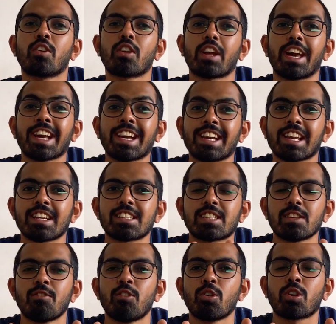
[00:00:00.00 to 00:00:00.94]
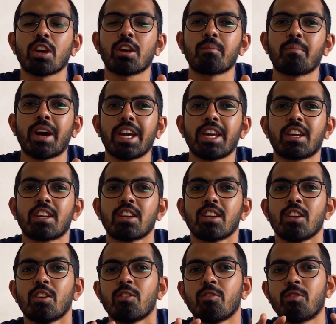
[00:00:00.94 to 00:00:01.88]
for an aggressive looking bike
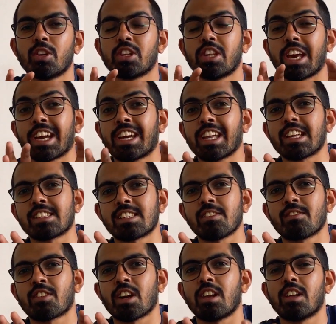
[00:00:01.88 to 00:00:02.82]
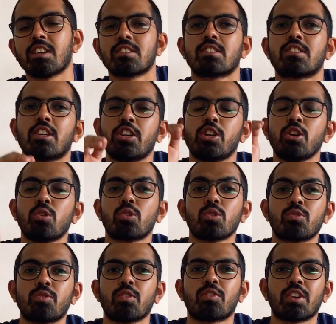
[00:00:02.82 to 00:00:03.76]
with aggressive colors, the Duke
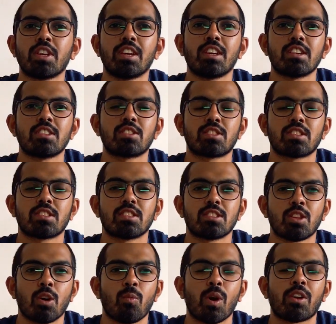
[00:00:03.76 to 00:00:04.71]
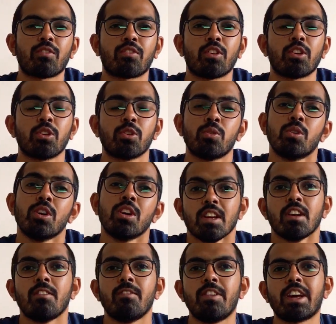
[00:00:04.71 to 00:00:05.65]
250 is the one for you,
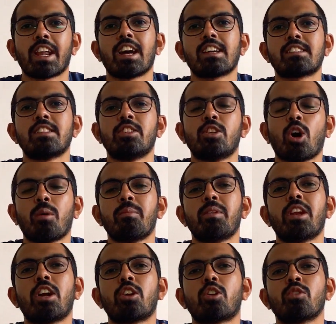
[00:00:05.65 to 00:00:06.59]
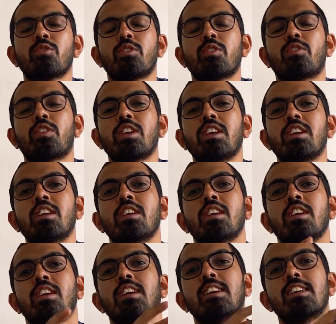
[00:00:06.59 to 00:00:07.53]
whereas the Dominar 250
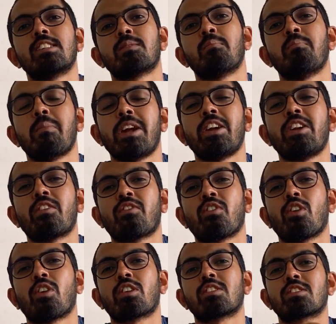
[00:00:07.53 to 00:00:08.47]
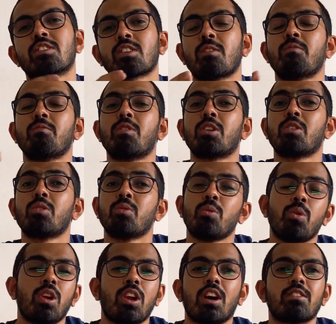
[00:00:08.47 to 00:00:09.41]
is meant for someone
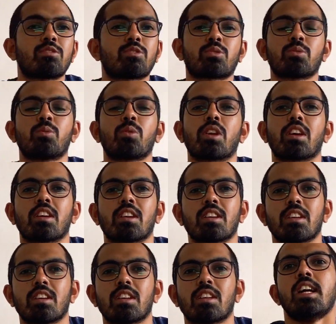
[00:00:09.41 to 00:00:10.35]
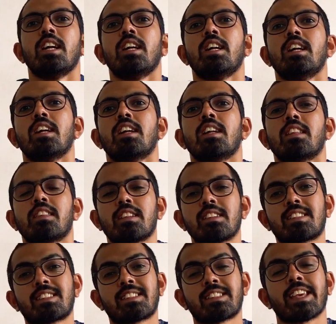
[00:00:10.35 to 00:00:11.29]
who loves touring. The
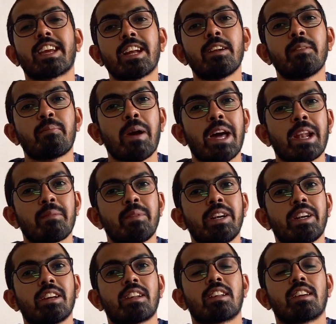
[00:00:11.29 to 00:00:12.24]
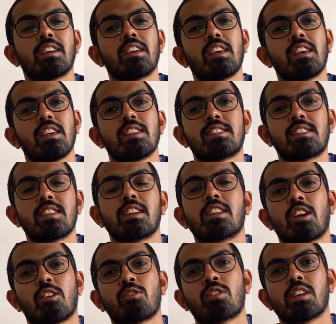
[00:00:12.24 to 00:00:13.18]
second parameter is the
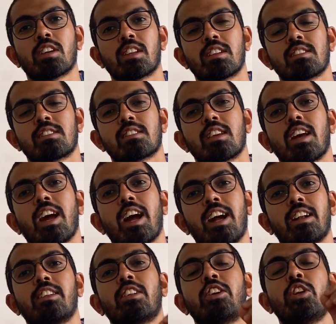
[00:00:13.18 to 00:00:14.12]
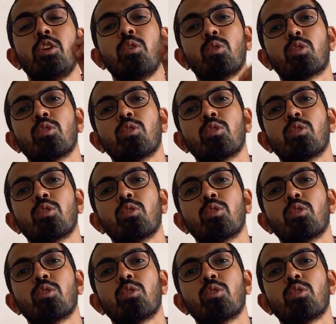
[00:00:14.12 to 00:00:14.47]
ground clearance, and the Duke